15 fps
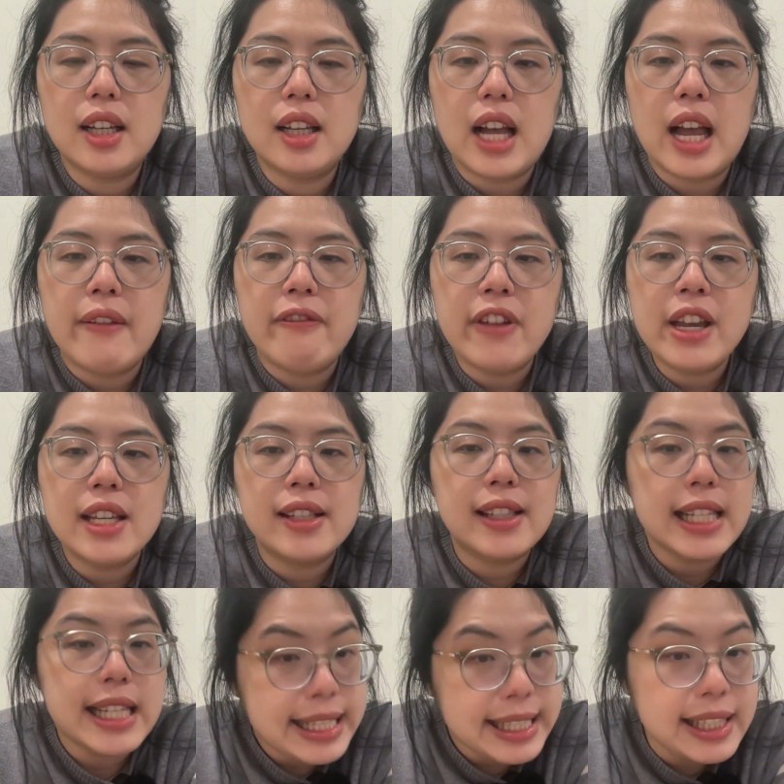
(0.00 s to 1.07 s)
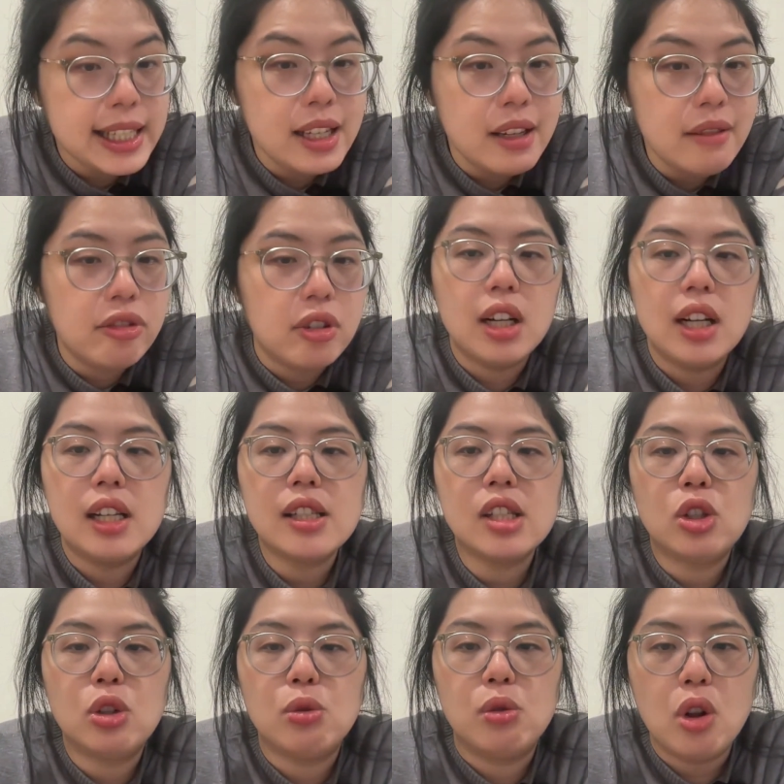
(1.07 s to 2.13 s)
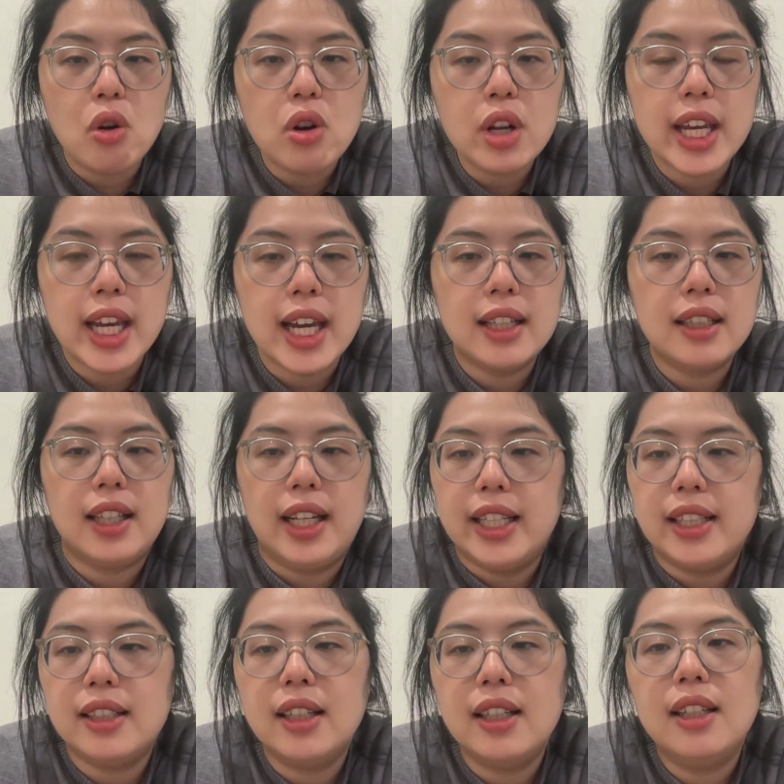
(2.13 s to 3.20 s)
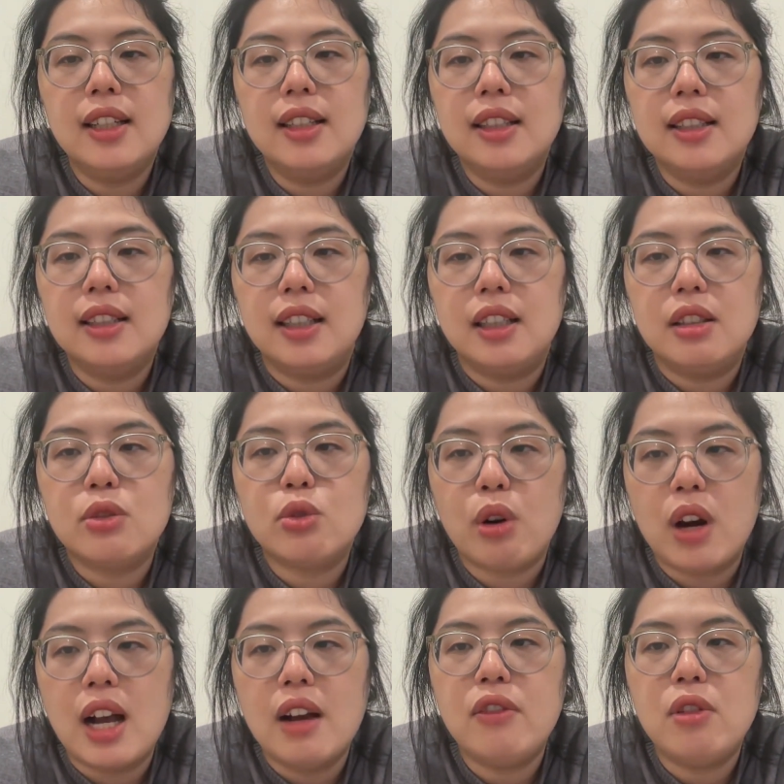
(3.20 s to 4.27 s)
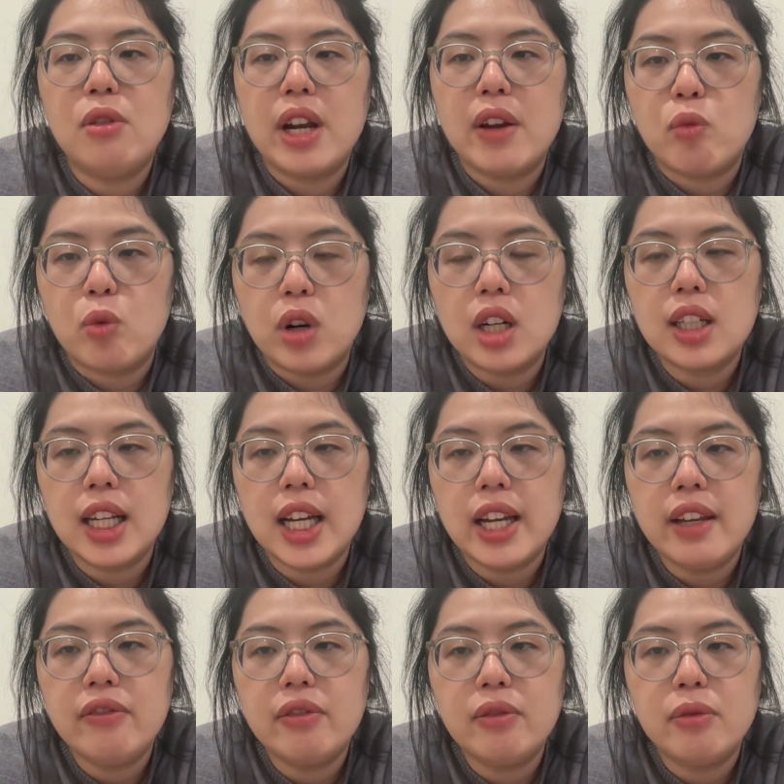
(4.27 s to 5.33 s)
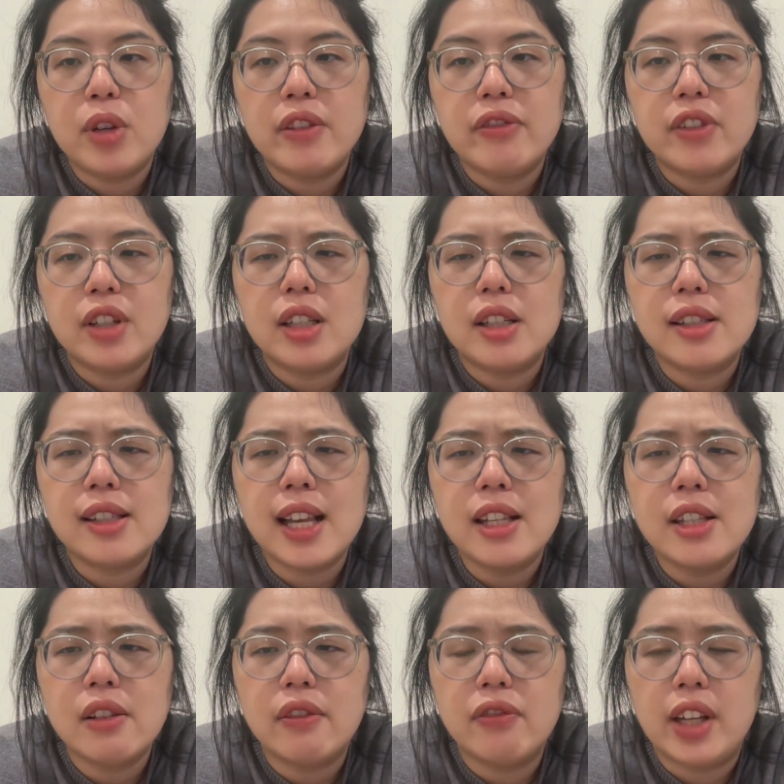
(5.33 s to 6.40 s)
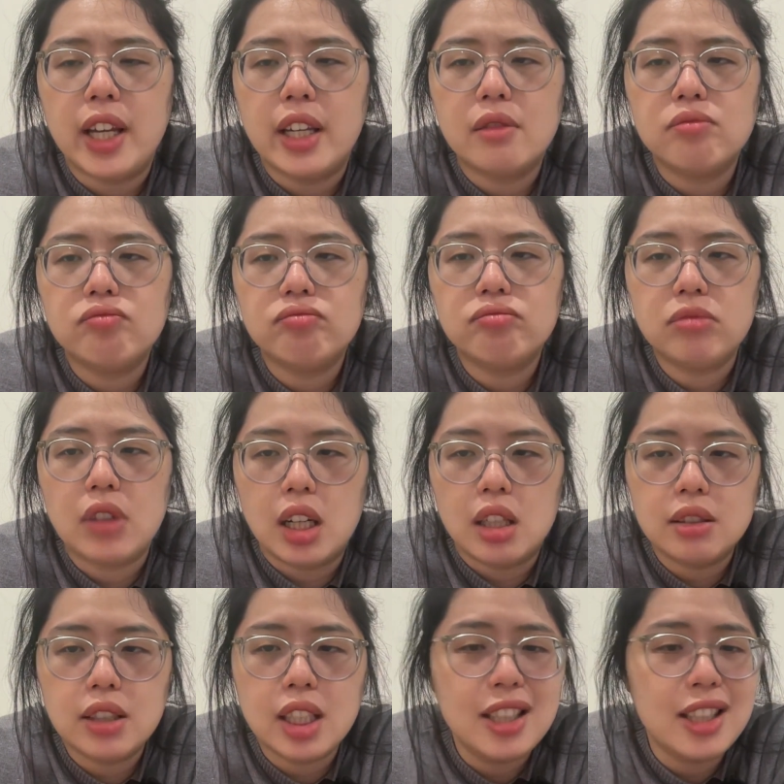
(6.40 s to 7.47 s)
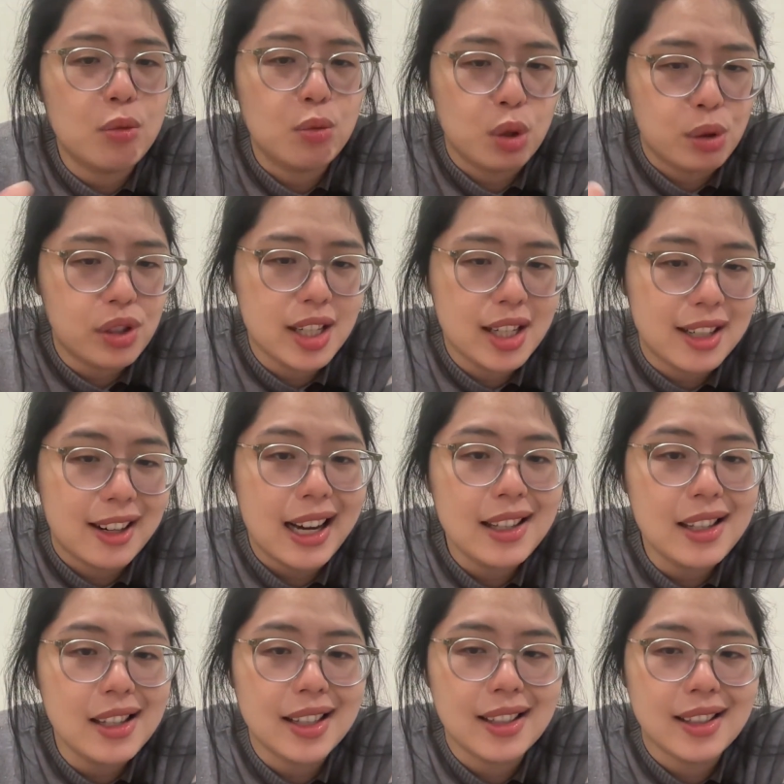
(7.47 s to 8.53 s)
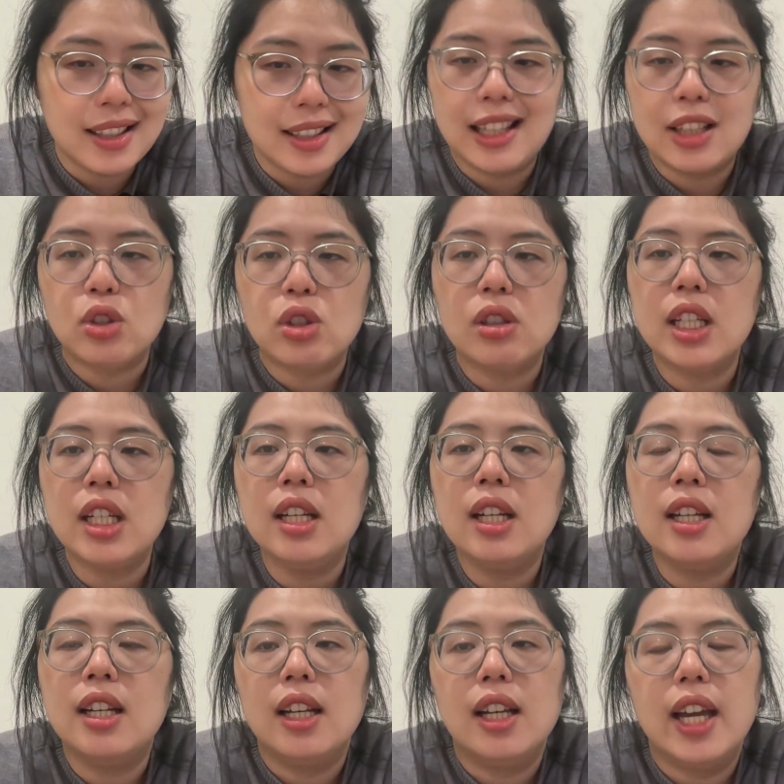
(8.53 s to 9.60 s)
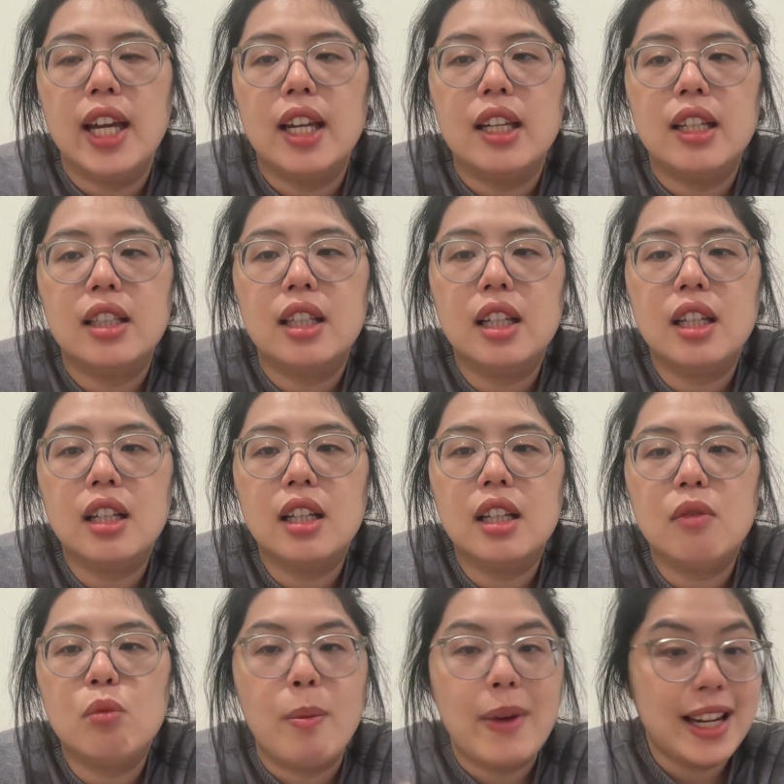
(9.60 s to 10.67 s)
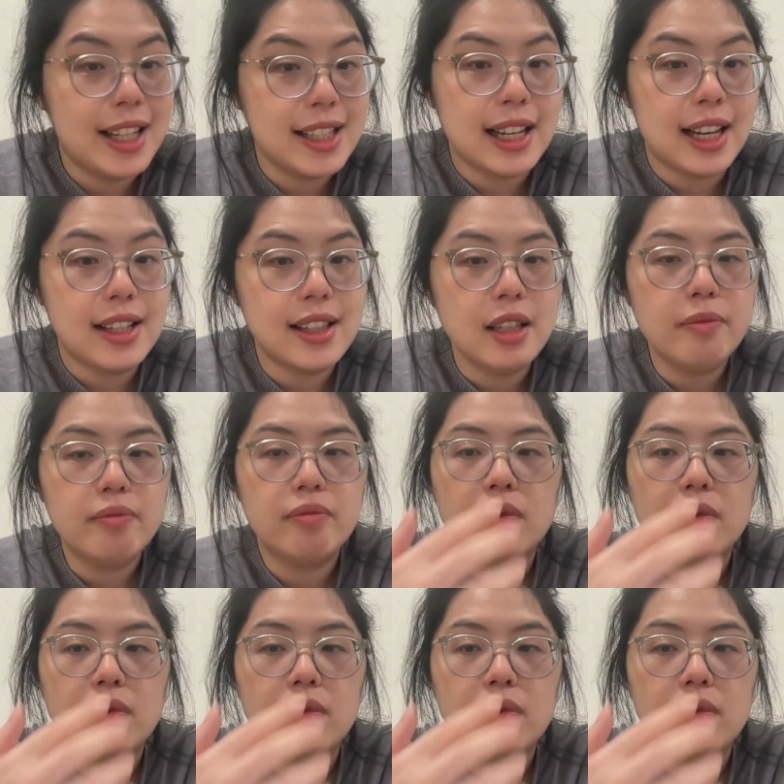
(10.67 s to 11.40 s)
I think it's easy for us to look at like the travel and work life with a sense of like tinted rosy glass, essentially, and romanticize it.